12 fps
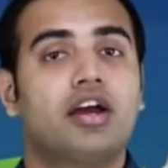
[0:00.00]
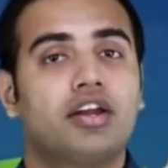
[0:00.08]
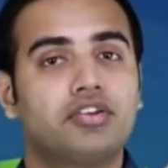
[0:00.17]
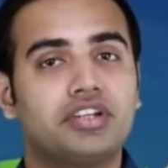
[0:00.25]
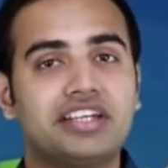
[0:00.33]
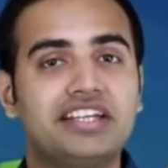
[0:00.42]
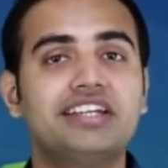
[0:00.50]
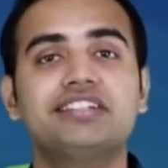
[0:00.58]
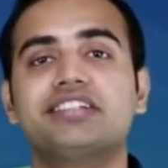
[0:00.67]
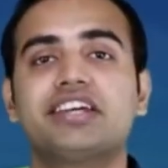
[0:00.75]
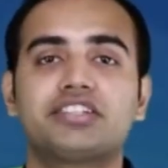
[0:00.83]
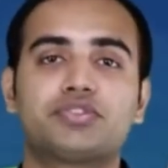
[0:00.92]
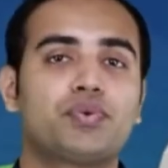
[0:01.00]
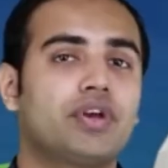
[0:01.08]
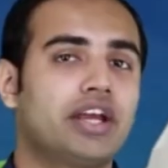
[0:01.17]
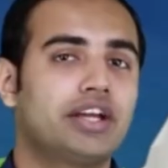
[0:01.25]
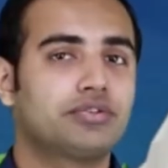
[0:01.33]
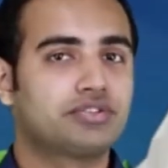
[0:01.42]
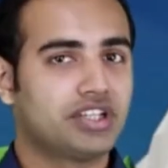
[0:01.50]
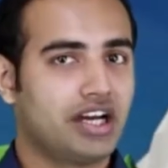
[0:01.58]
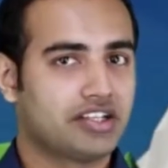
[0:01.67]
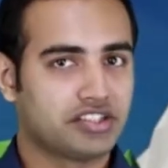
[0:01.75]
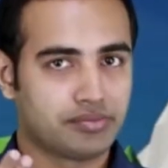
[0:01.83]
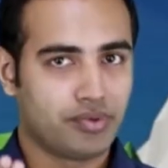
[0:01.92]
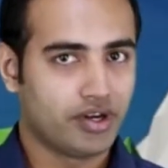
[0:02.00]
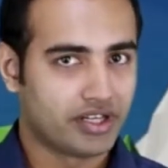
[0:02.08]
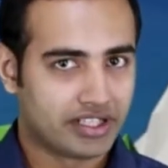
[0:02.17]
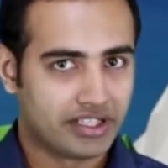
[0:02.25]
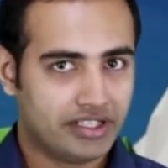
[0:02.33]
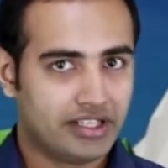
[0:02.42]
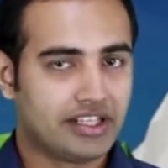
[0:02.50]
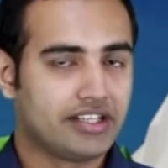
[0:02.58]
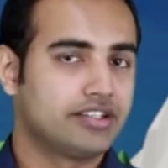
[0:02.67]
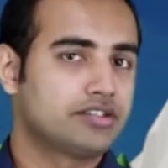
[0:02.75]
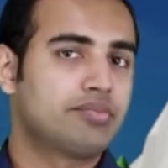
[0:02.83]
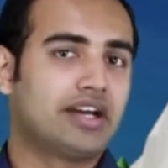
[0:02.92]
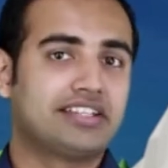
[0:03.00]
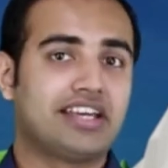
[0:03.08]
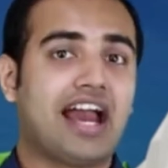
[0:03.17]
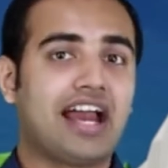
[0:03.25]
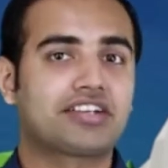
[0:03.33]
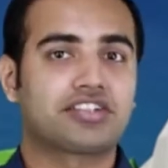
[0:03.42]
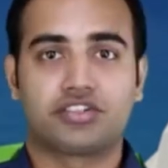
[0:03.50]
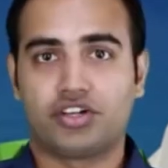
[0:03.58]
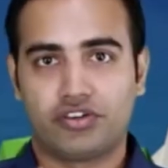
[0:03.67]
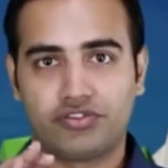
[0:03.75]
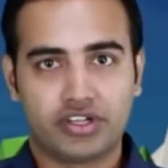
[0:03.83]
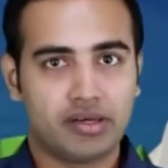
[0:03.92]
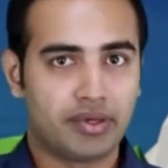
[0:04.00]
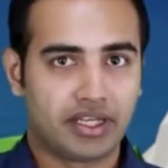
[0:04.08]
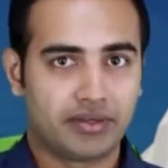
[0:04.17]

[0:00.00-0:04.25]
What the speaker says: Now, the easiest way to charge a body is by the action of rubbing.